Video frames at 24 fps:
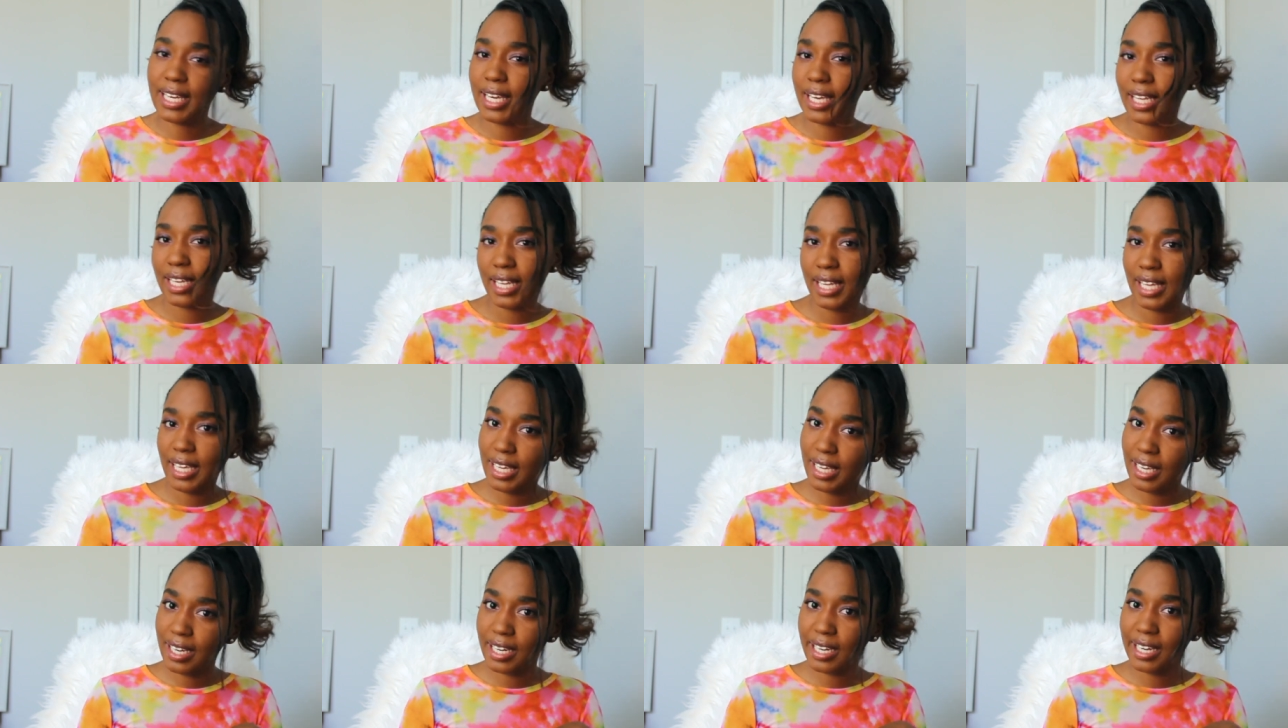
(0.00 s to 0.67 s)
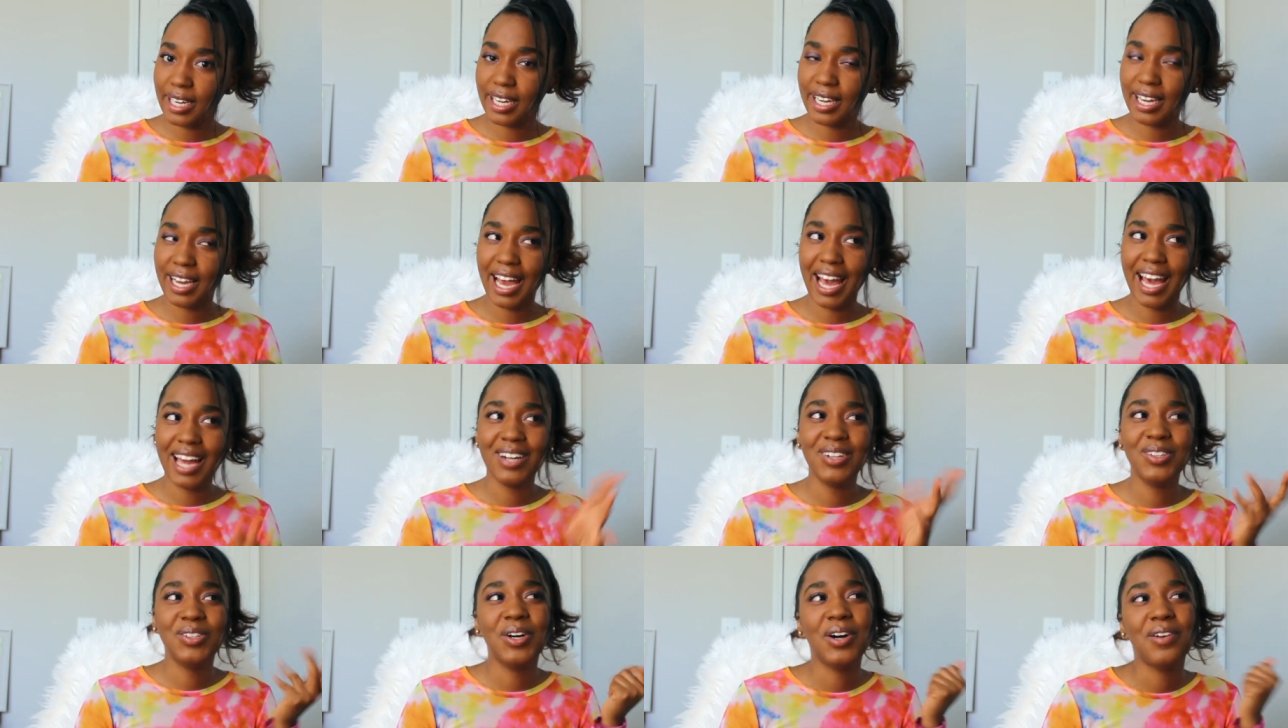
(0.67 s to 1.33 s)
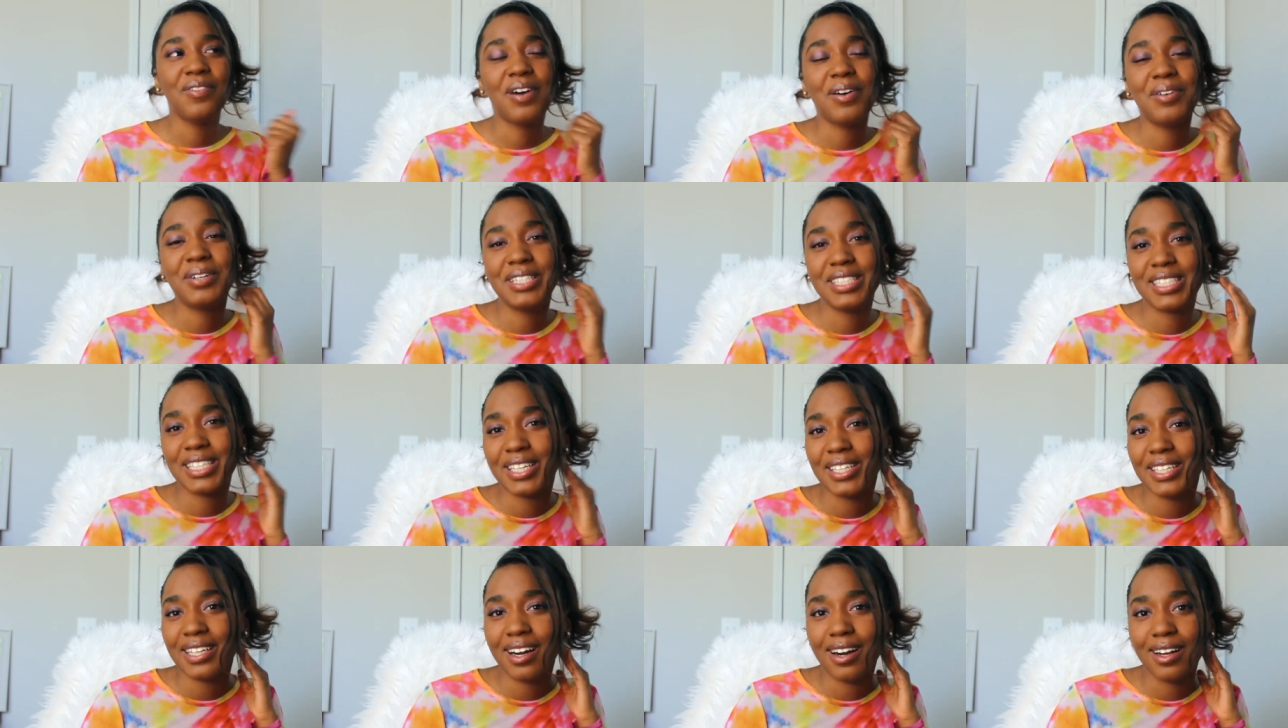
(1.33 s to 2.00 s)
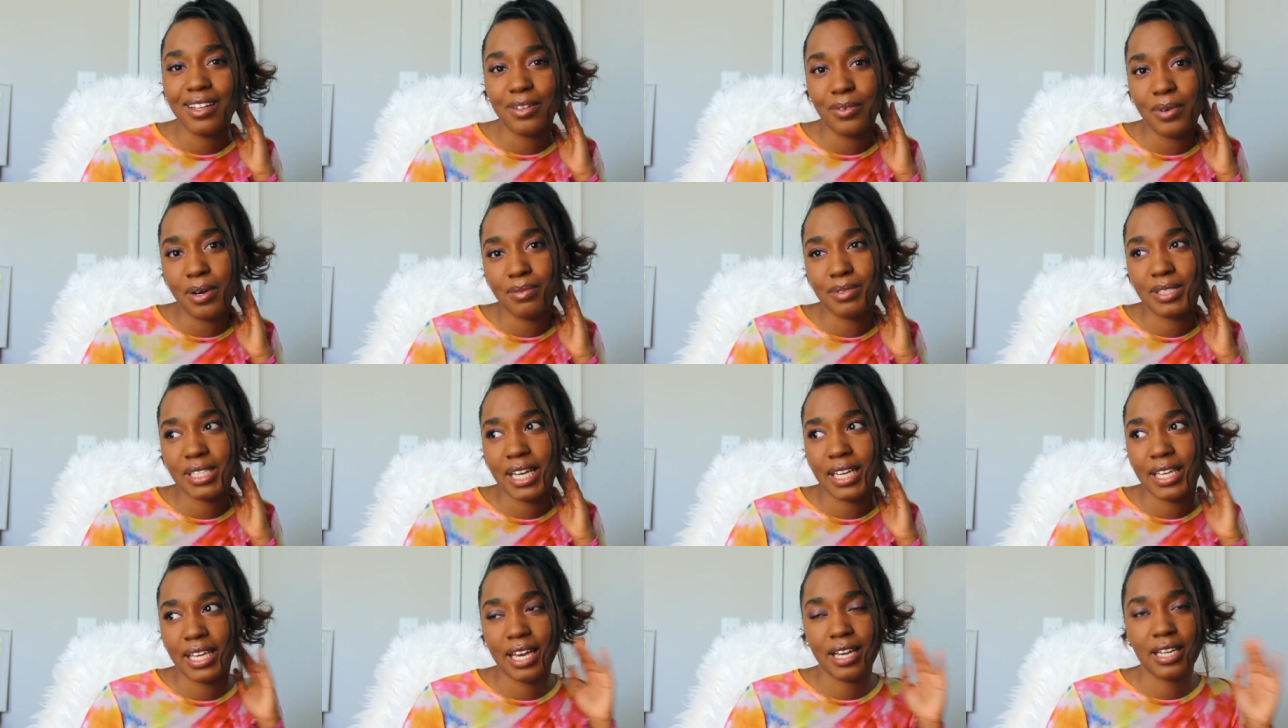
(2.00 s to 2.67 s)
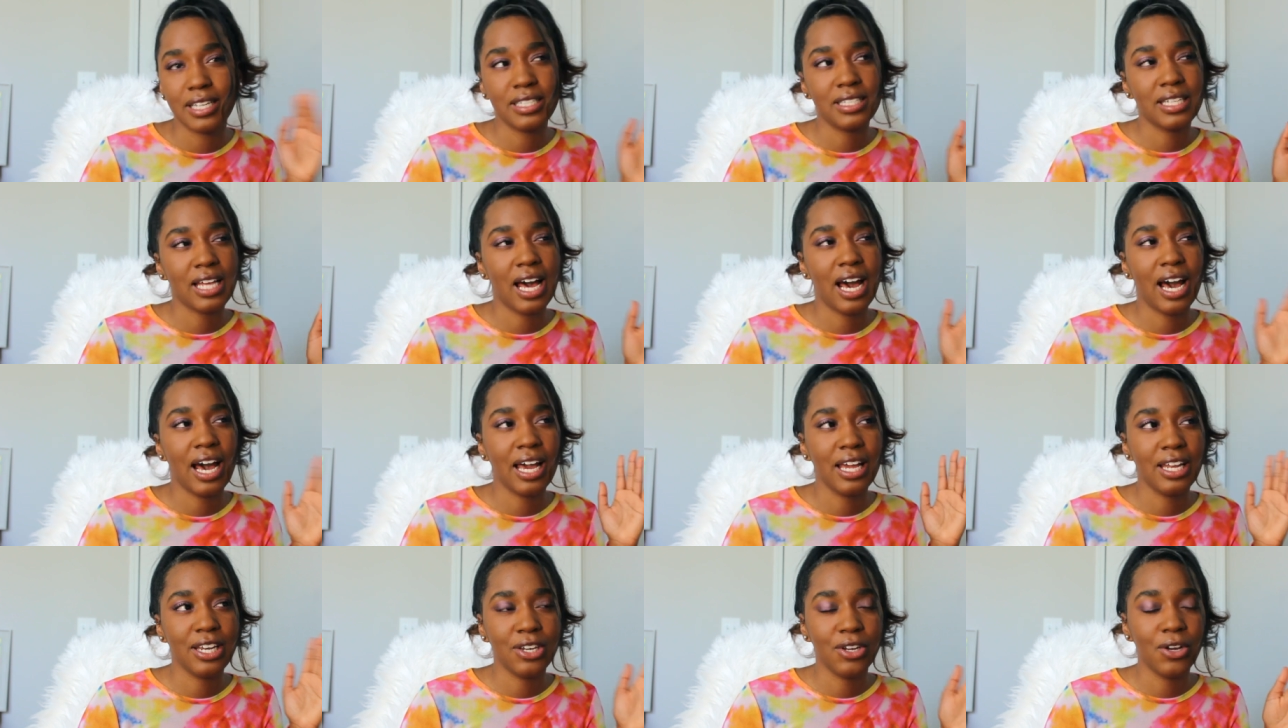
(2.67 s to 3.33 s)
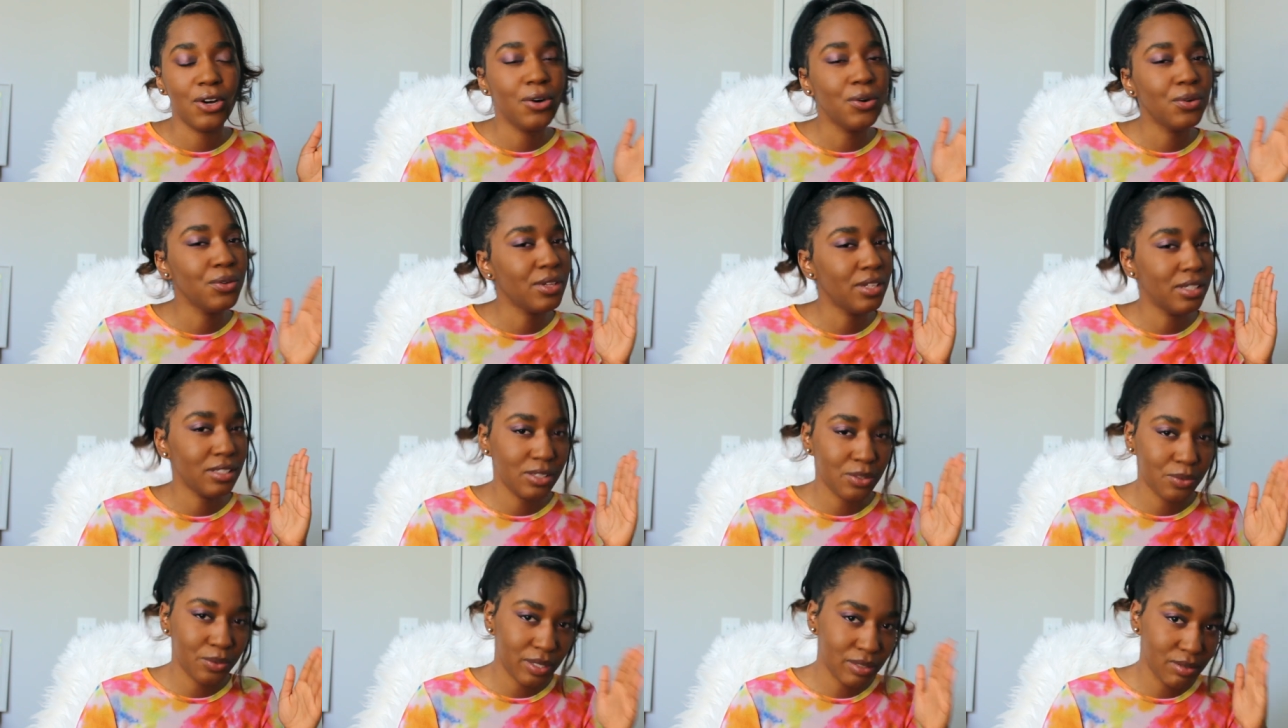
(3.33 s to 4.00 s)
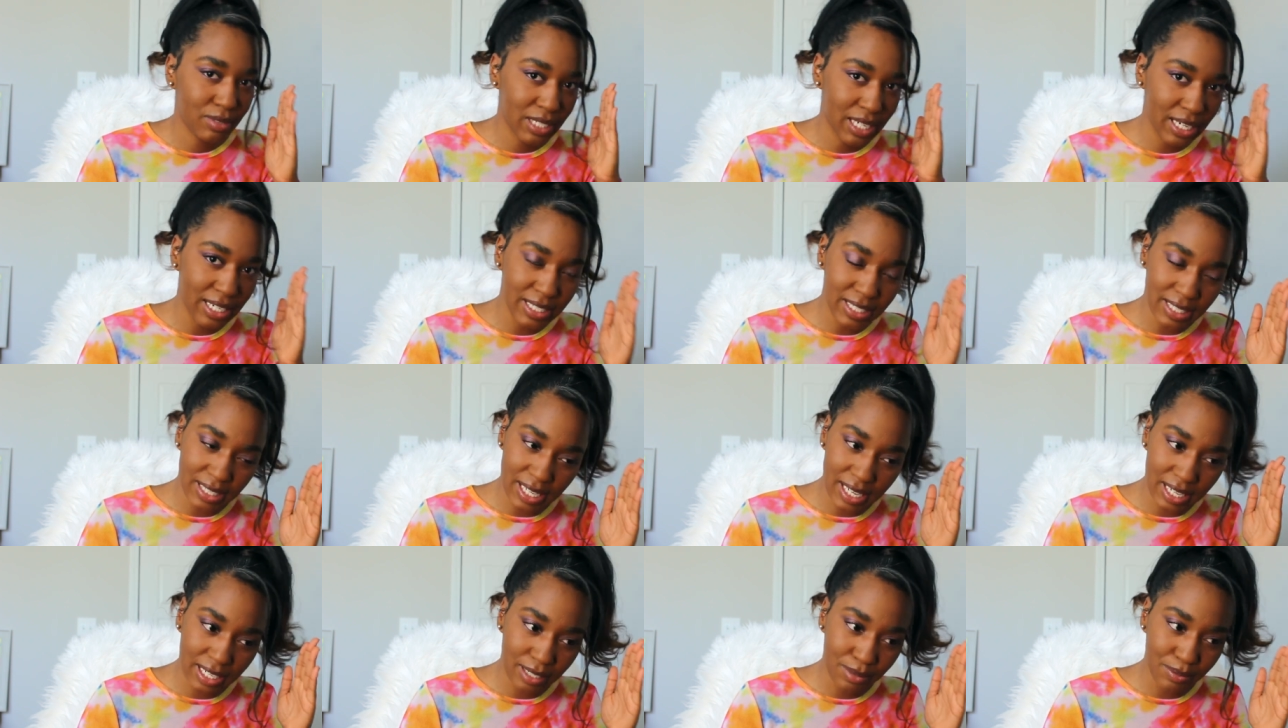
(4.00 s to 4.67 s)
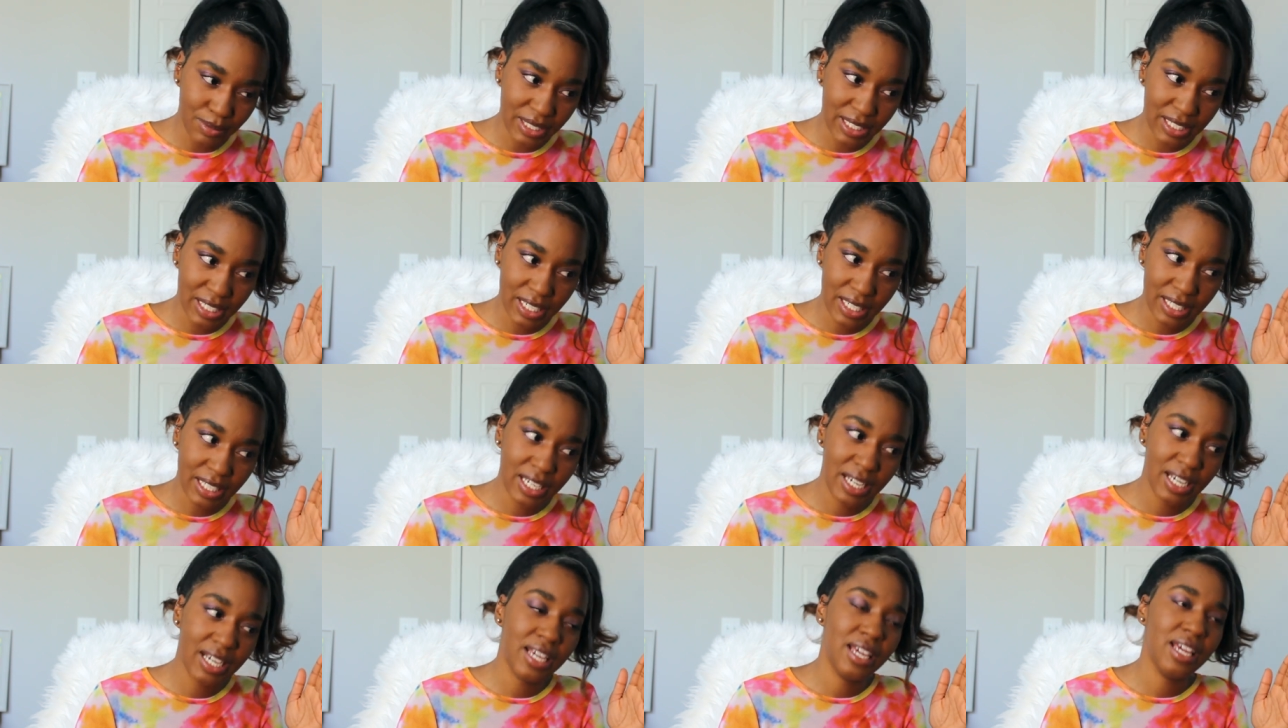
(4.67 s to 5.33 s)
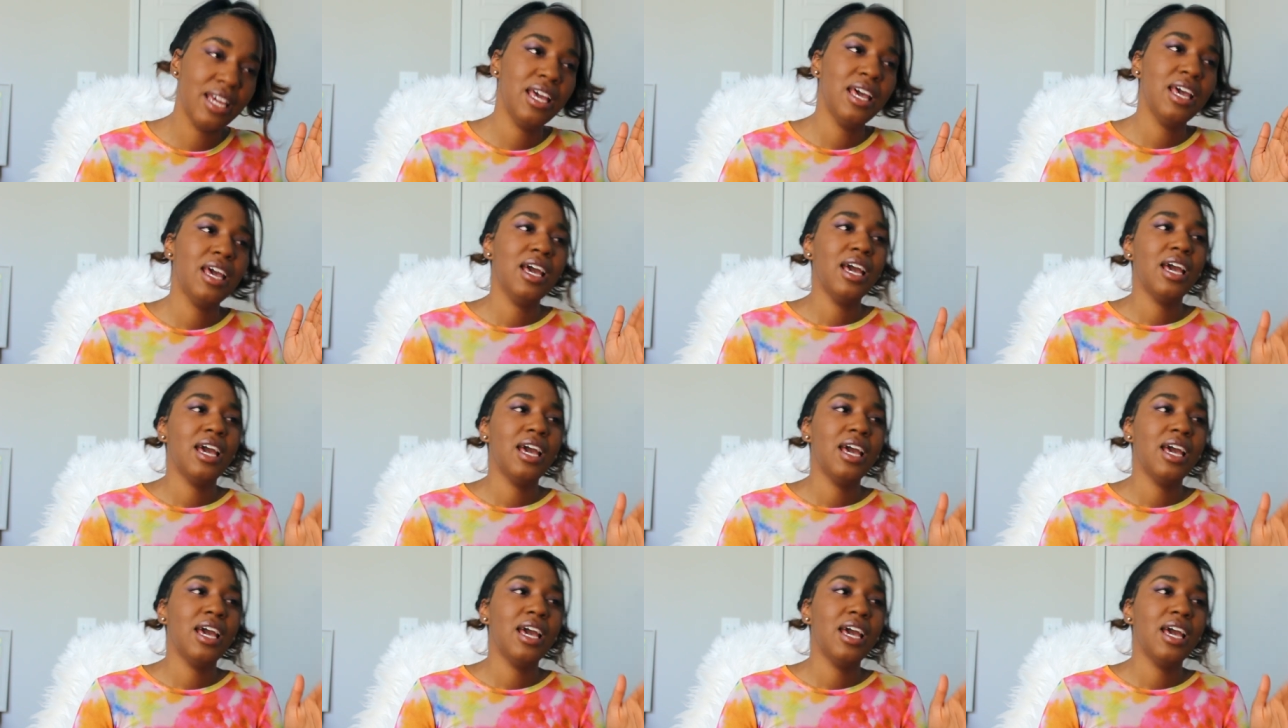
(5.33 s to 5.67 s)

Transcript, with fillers: it here i don't know if i want to tell y'all the website yet because i know that the website is not gonna be done yet